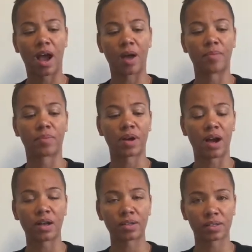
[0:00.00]
I'm
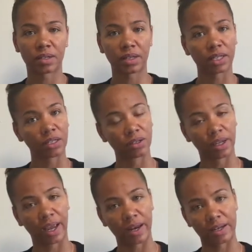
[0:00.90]
constantly
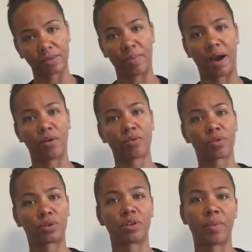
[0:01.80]
looking at his
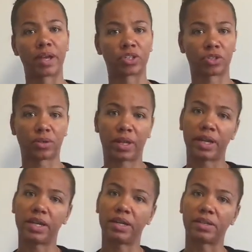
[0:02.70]
mouth to make sure that
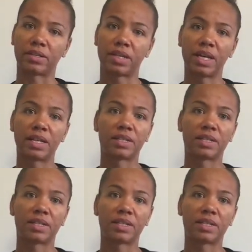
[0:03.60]
he's